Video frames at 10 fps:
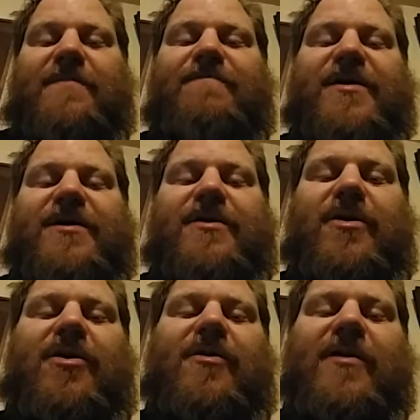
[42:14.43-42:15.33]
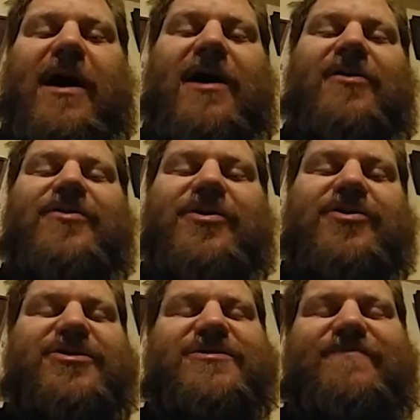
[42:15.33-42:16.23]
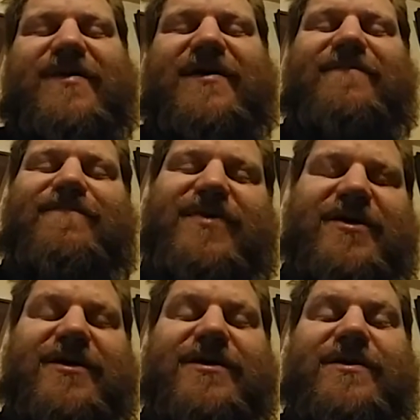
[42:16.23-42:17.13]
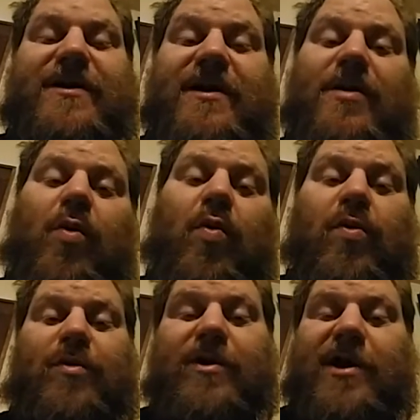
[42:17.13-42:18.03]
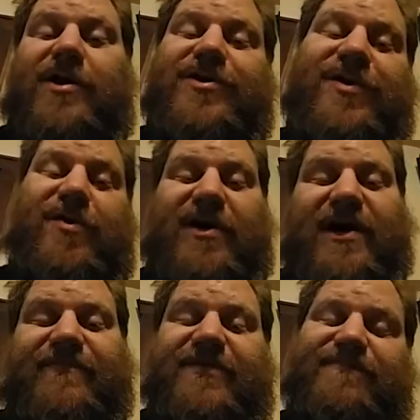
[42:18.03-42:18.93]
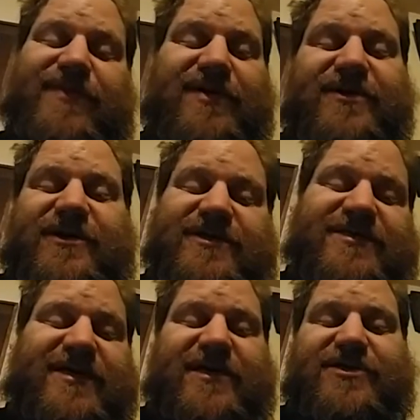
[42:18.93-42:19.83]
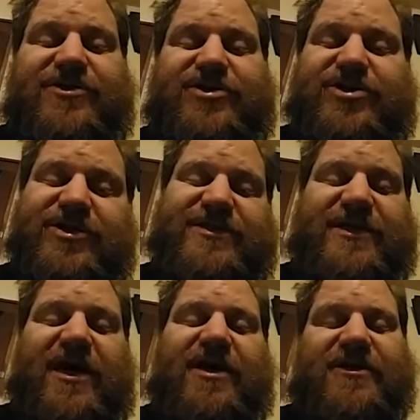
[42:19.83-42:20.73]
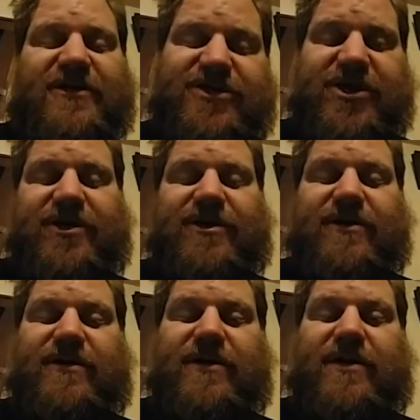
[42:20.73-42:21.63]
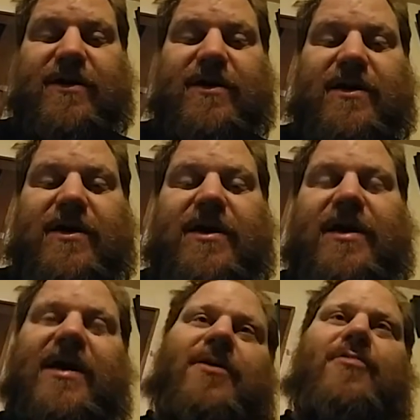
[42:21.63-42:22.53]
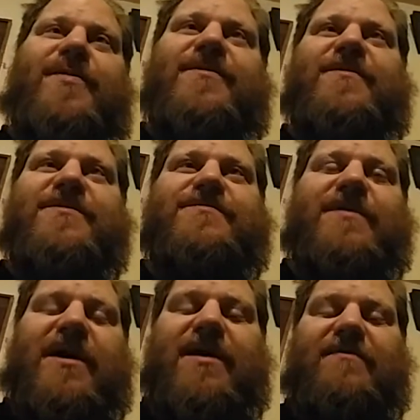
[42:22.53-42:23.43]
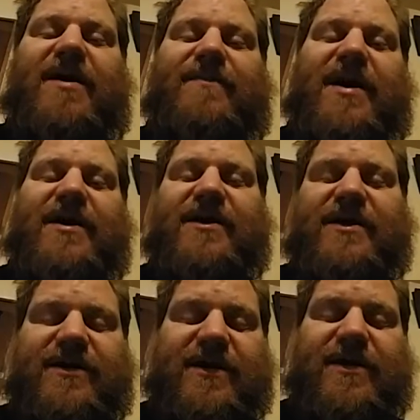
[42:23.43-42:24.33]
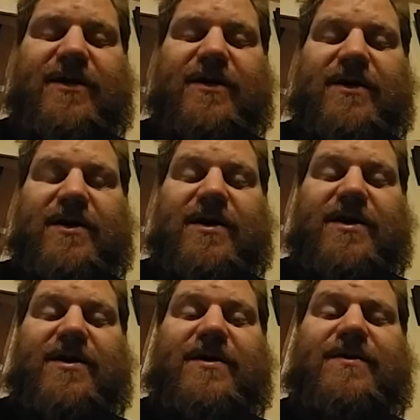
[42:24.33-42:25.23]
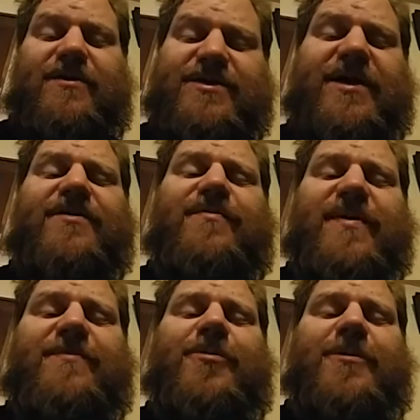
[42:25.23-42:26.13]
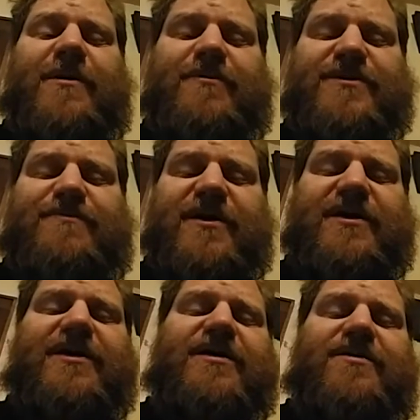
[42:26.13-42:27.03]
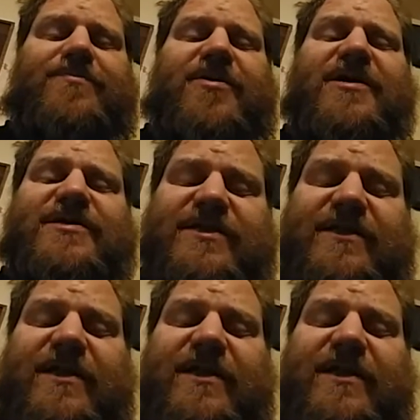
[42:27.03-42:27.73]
Being called out, you're just being picky, or you don't have an ability to stand. Your shit's non-legit. And I'll put this behind my backing again. There's other people that was putting in complaints and